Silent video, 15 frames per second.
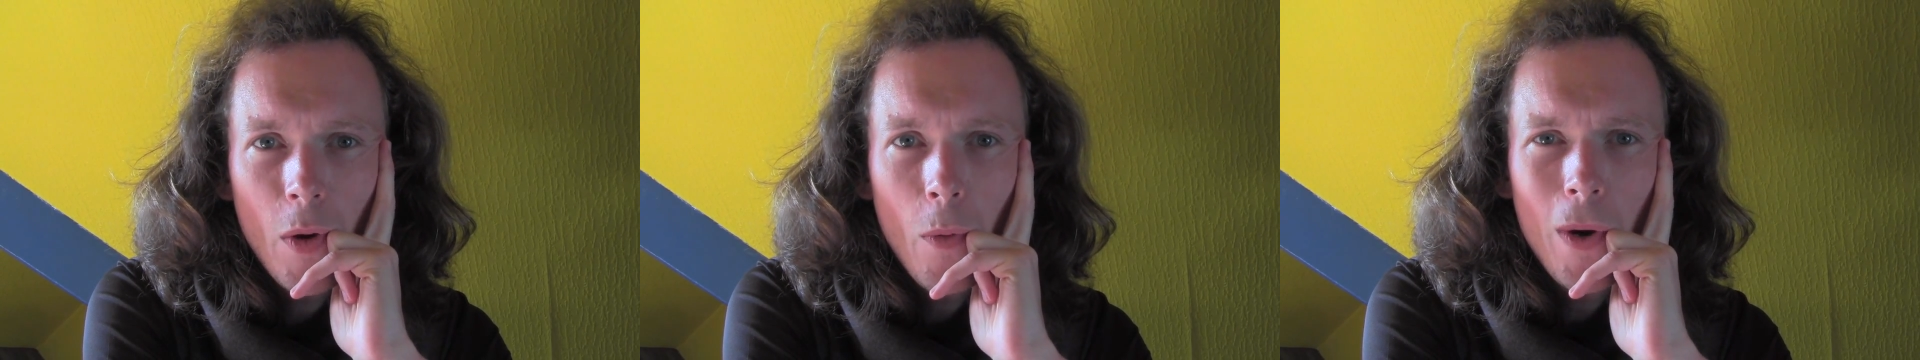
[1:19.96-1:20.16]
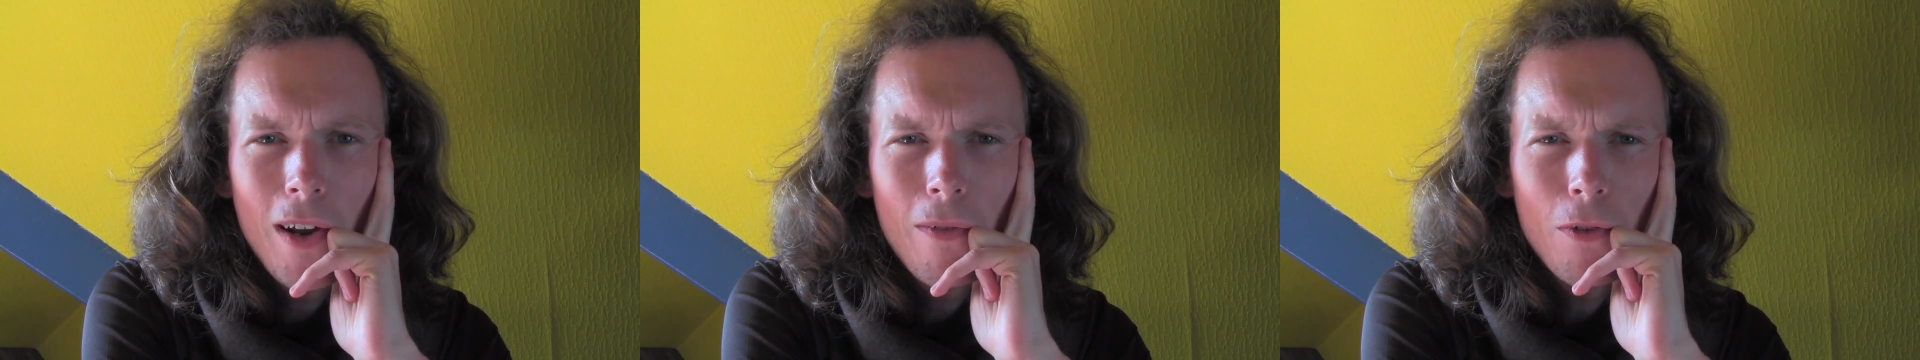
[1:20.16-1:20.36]

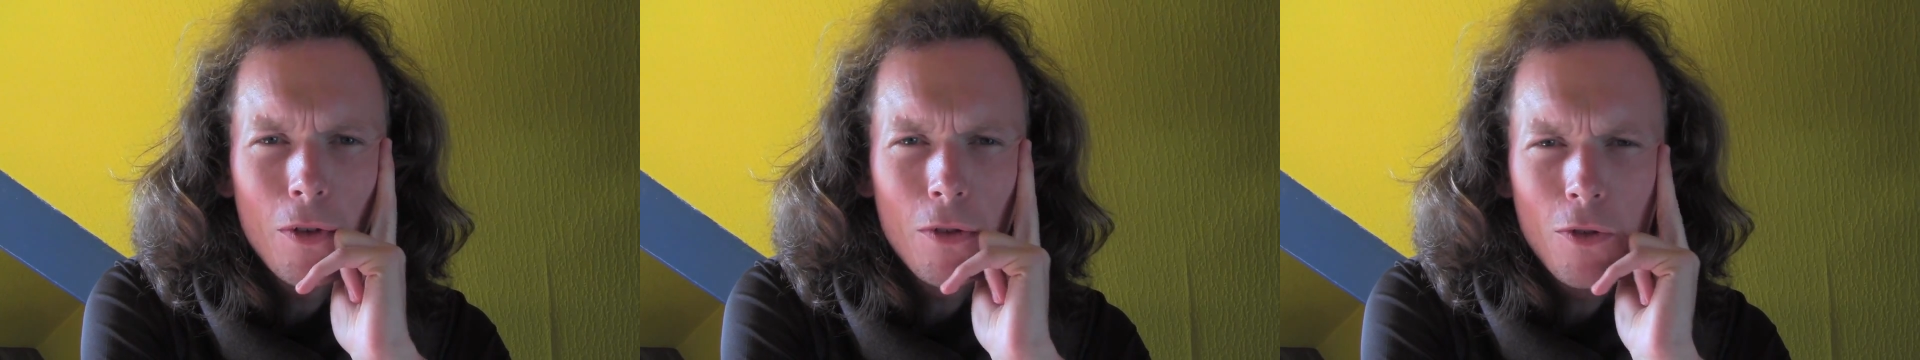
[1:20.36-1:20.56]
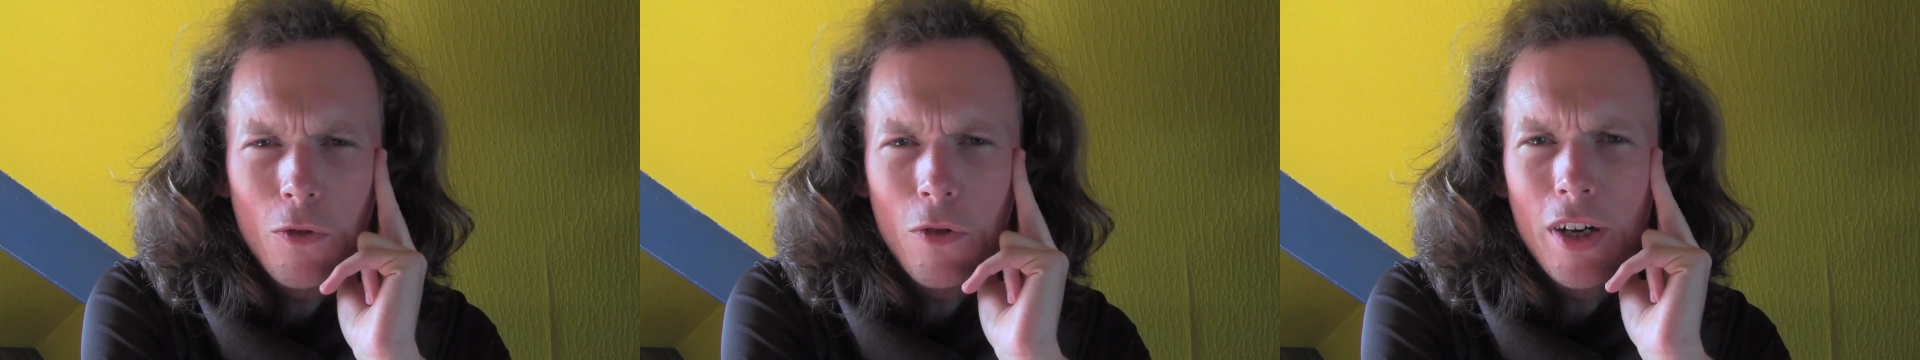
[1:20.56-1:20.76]
When I
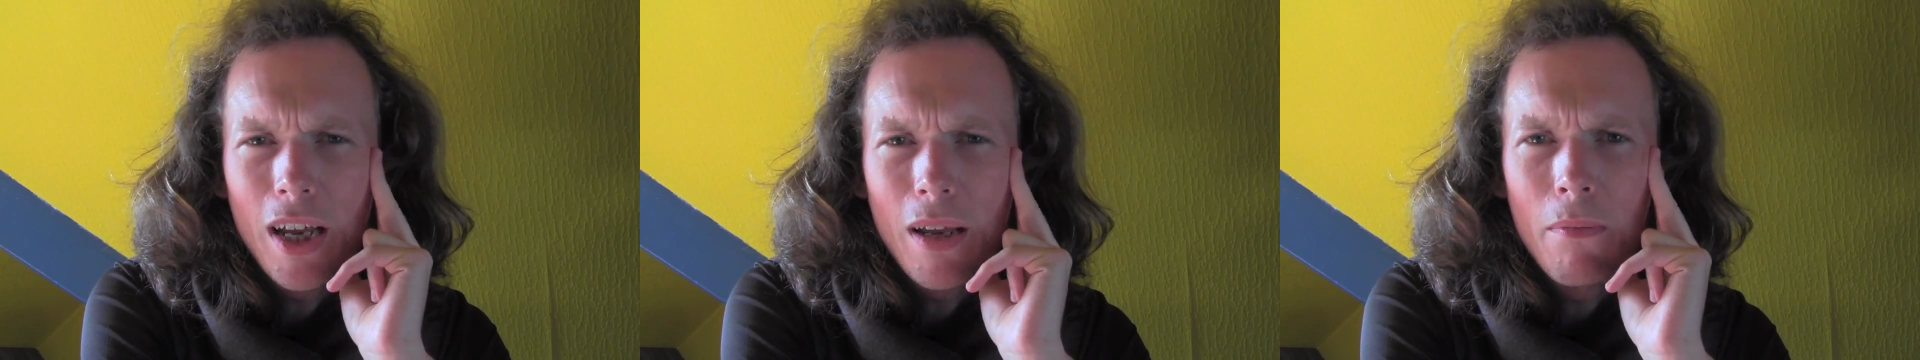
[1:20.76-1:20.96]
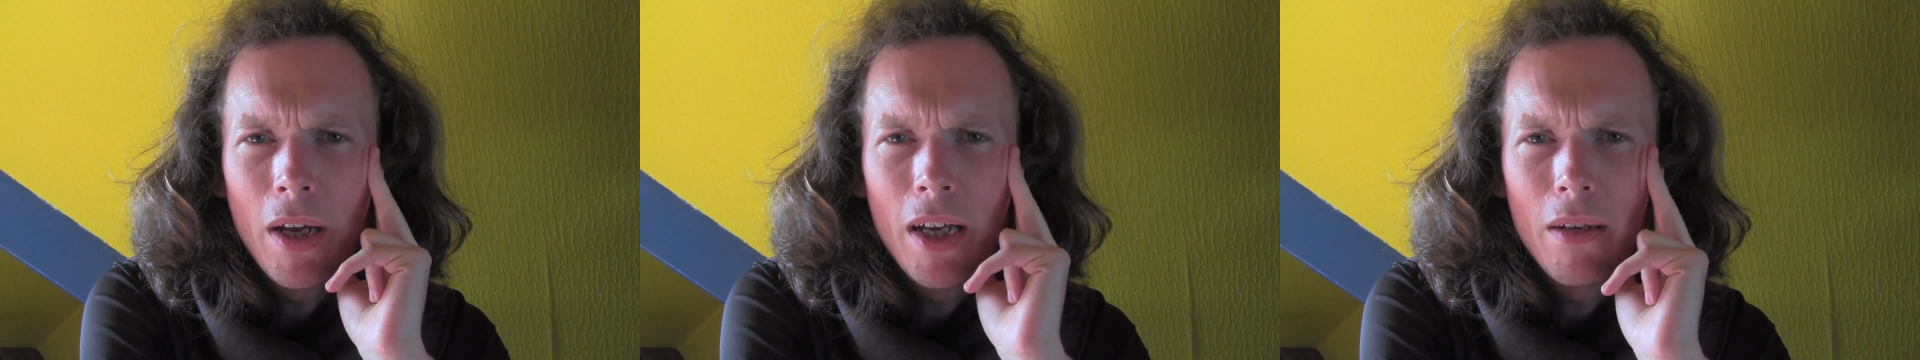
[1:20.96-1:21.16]
first saw it,
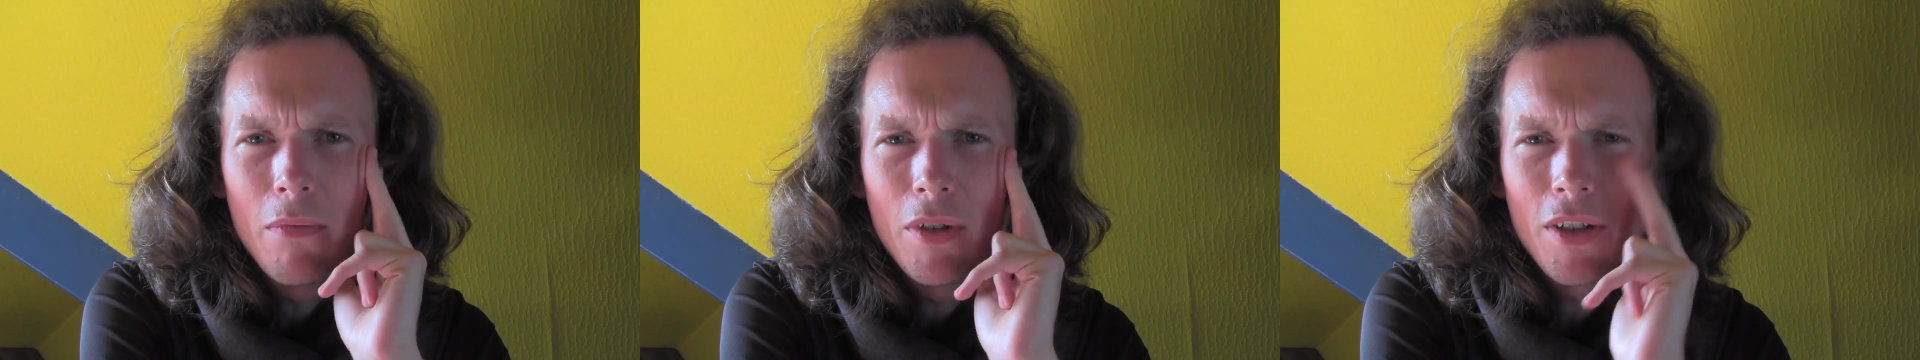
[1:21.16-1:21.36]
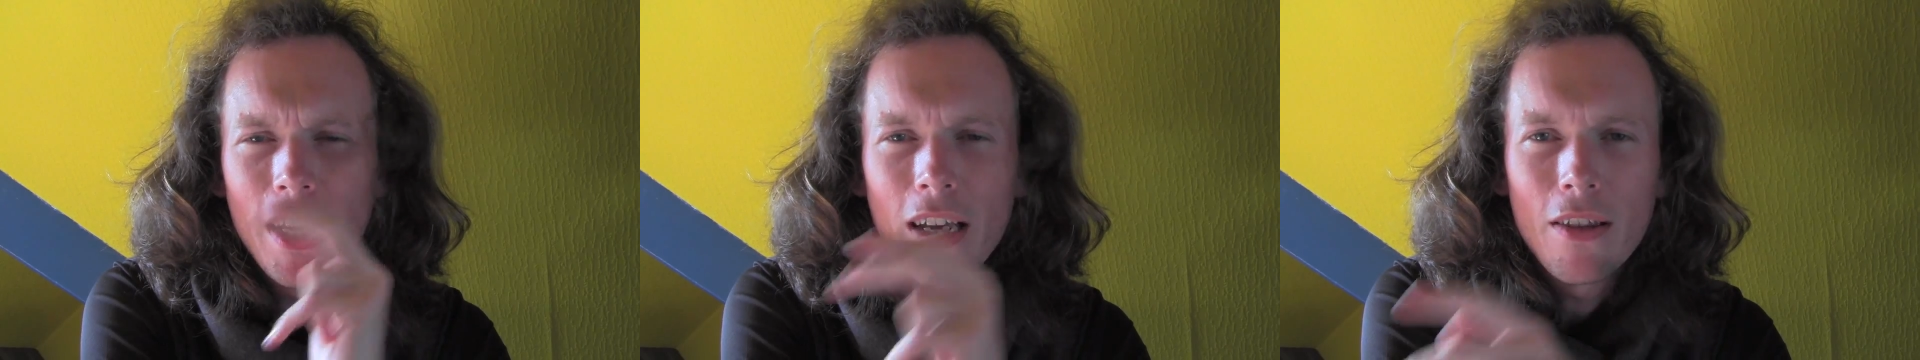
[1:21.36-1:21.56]
I made a
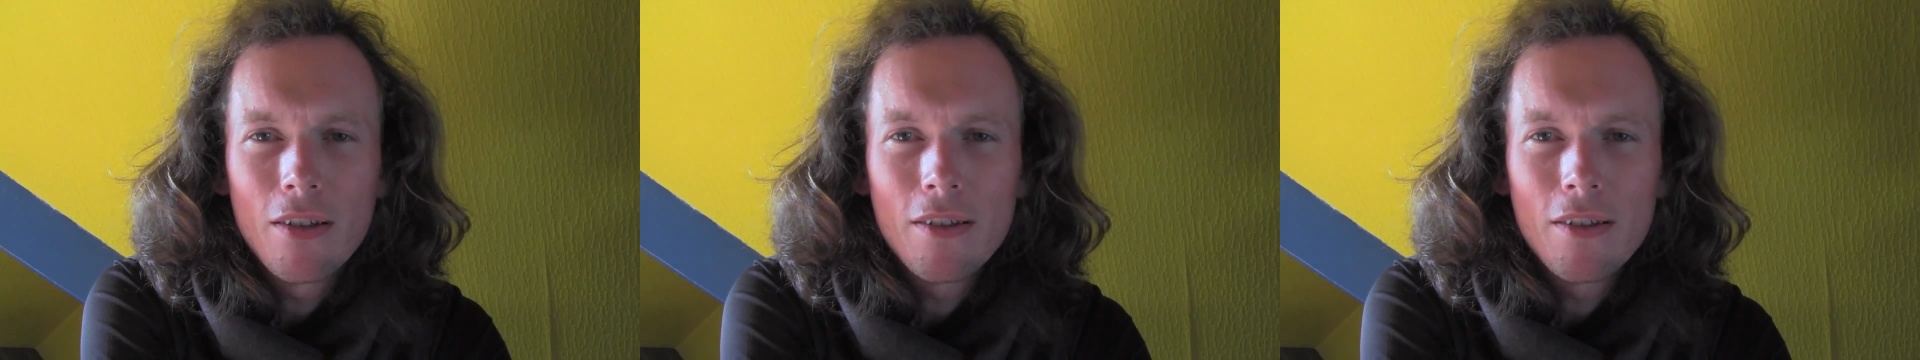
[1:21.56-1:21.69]
mistake